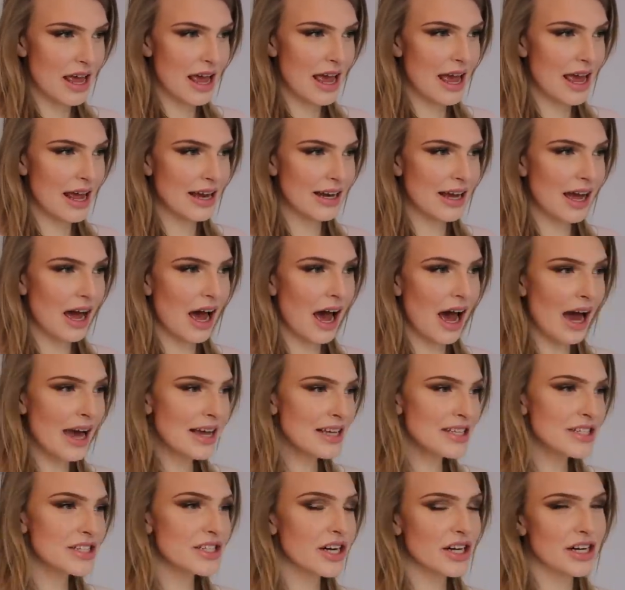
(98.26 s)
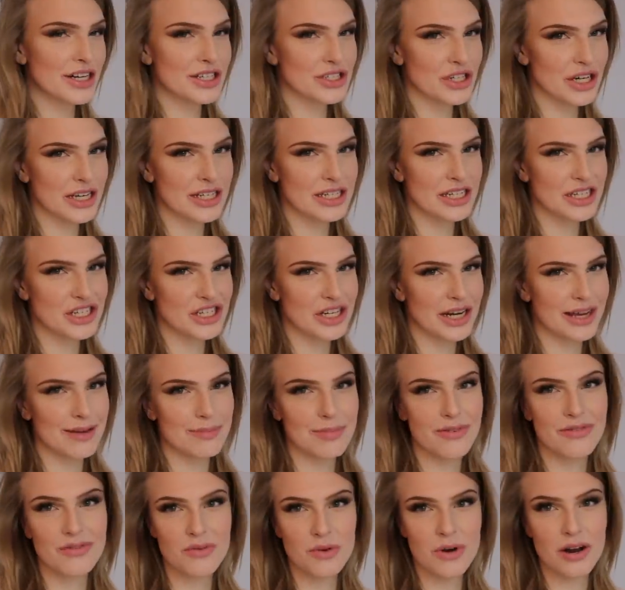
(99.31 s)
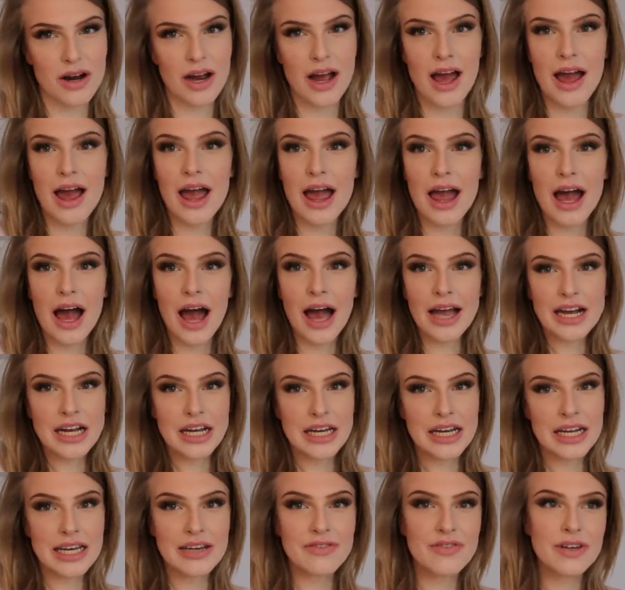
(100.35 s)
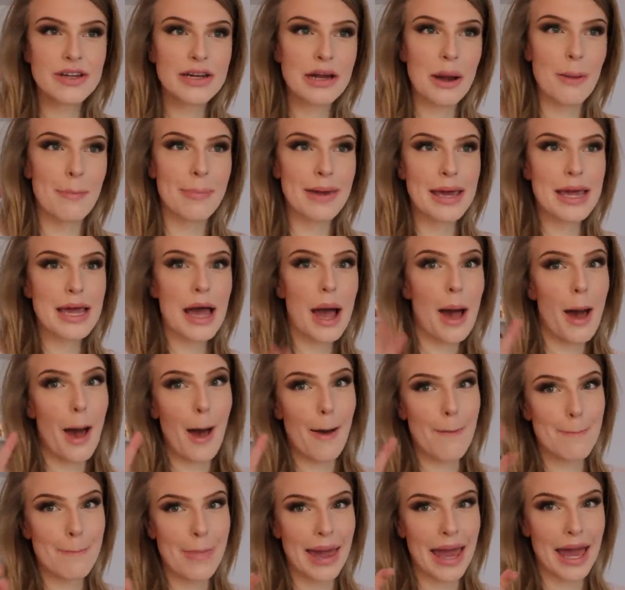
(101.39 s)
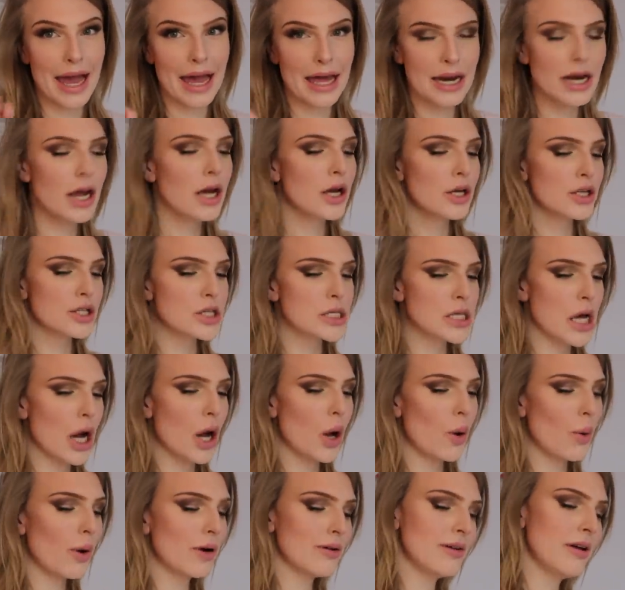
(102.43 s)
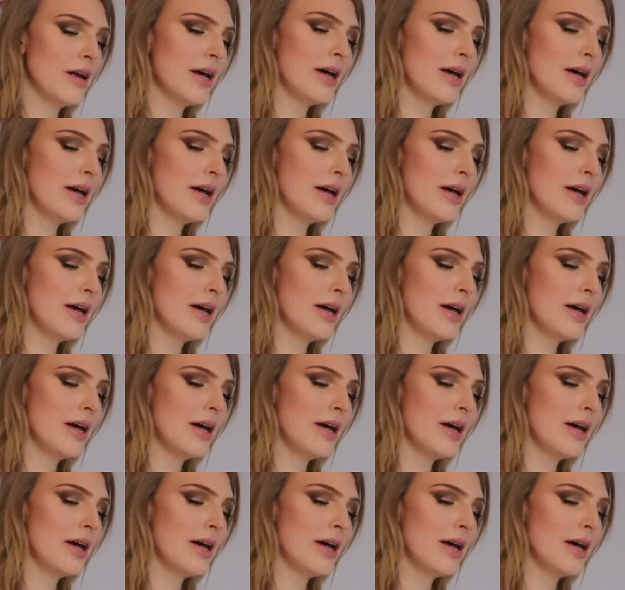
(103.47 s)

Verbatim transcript: and I started transitioning before I could even be a man. So